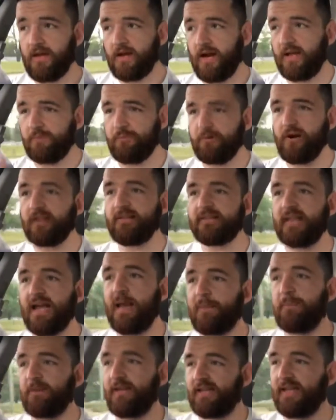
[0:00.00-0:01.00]
The broad
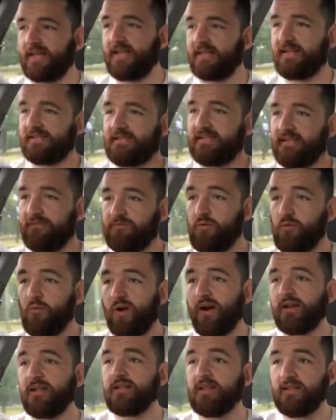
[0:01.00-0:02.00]
topic is if you
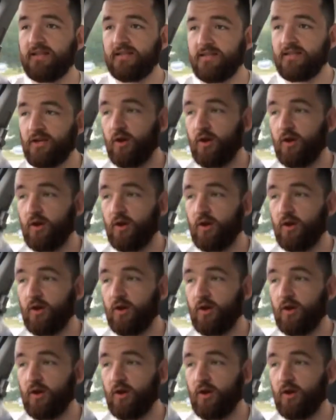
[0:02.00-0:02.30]
want to,